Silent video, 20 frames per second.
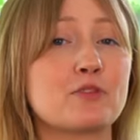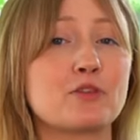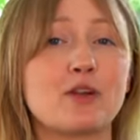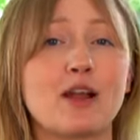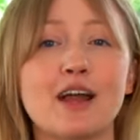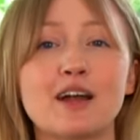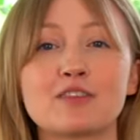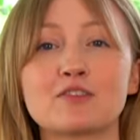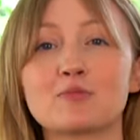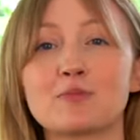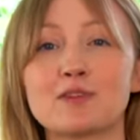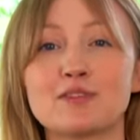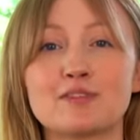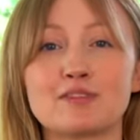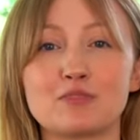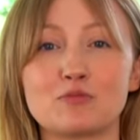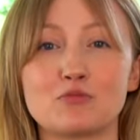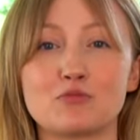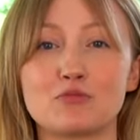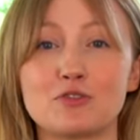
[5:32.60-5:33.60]
there has been
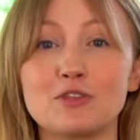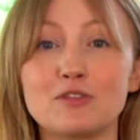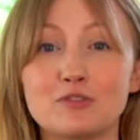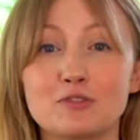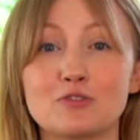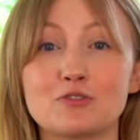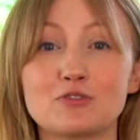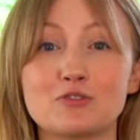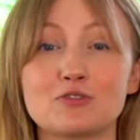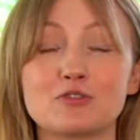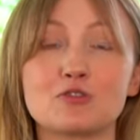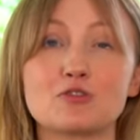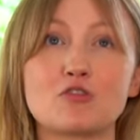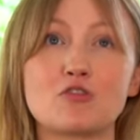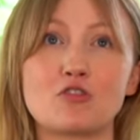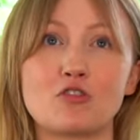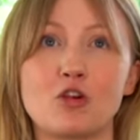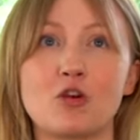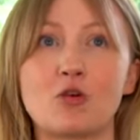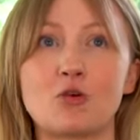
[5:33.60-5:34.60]
some research to
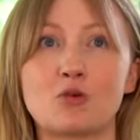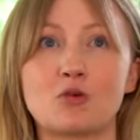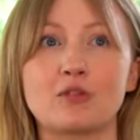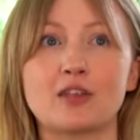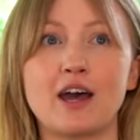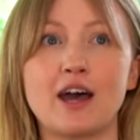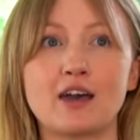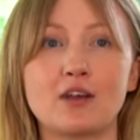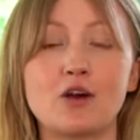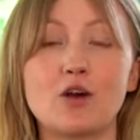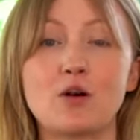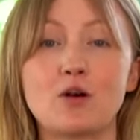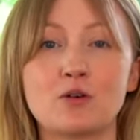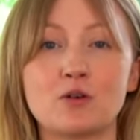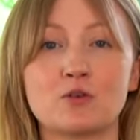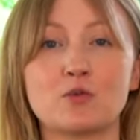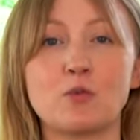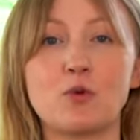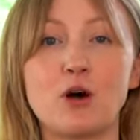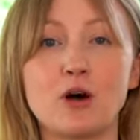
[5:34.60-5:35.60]
show that
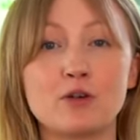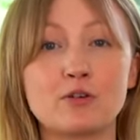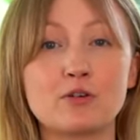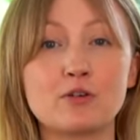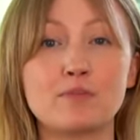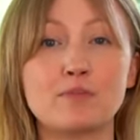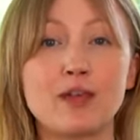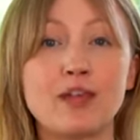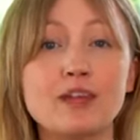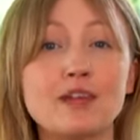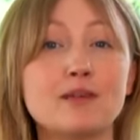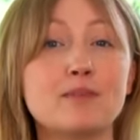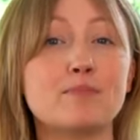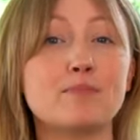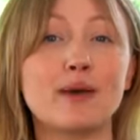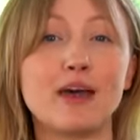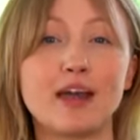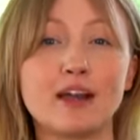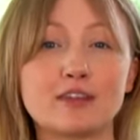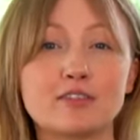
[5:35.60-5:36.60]
hard water may
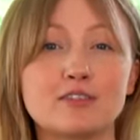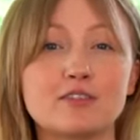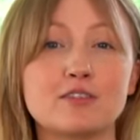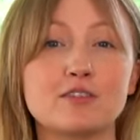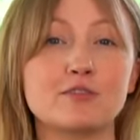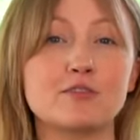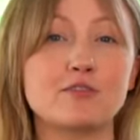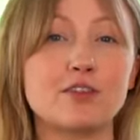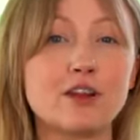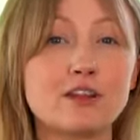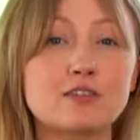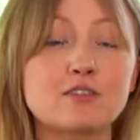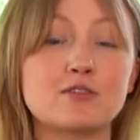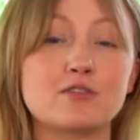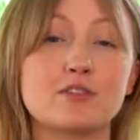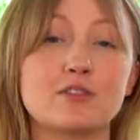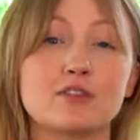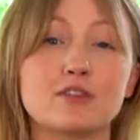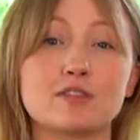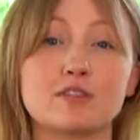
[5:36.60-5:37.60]
impact the
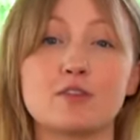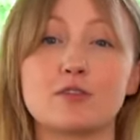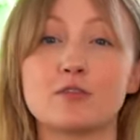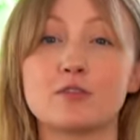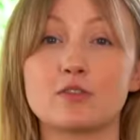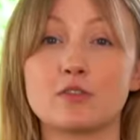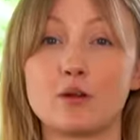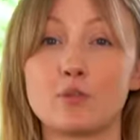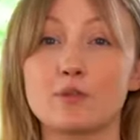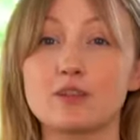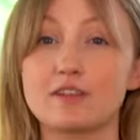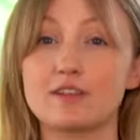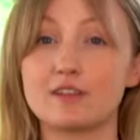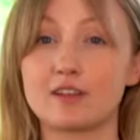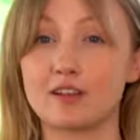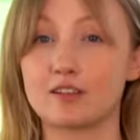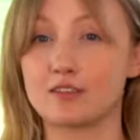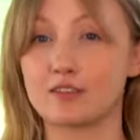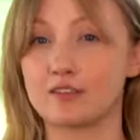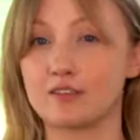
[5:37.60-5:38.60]
effectiveness of some
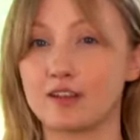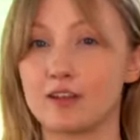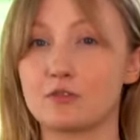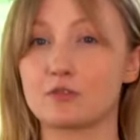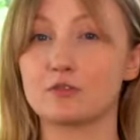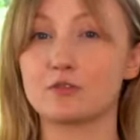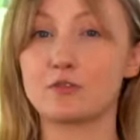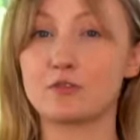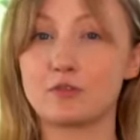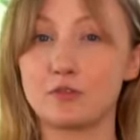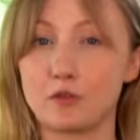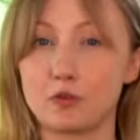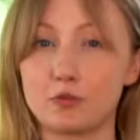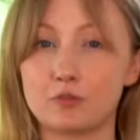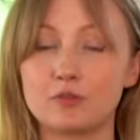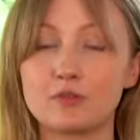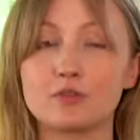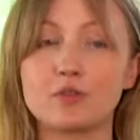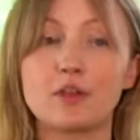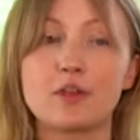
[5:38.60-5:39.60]
insecticidal
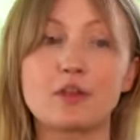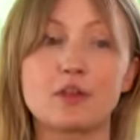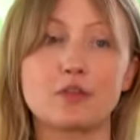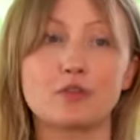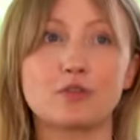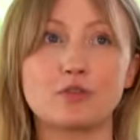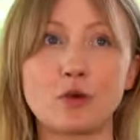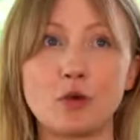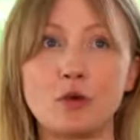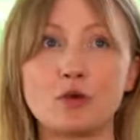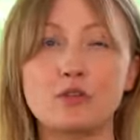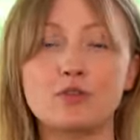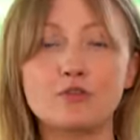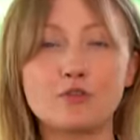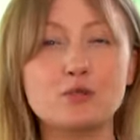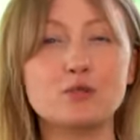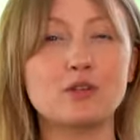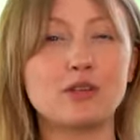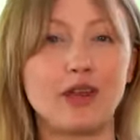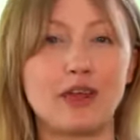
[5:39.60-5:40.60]
soaps. So
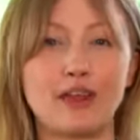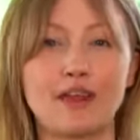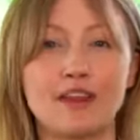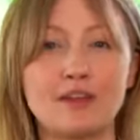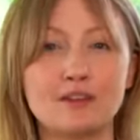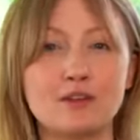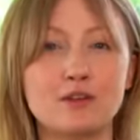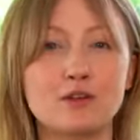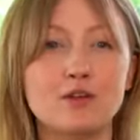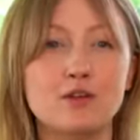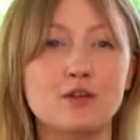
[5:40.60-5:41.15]
if you can,